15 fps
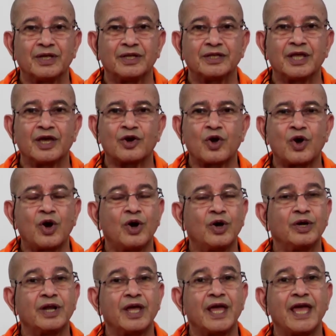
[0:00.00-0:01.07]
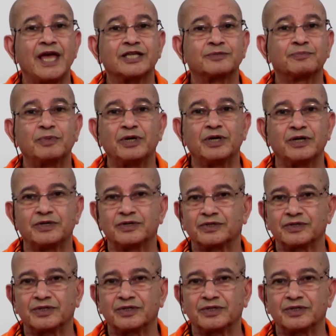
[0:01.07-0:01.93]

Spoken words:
They are all experts.